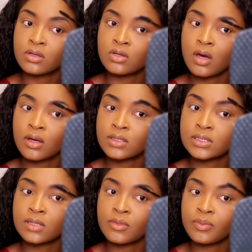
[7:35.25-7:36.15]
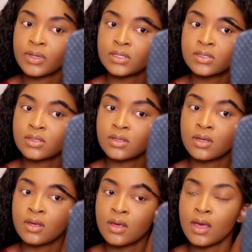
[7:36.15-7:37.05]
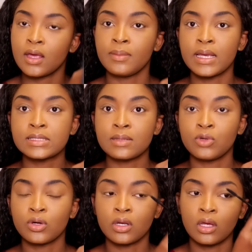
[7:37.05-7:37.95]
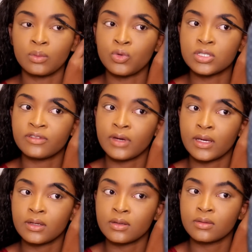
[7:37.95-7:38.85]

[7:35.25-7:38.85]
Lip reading: darkens them a bit, and makes them look a lot more defined.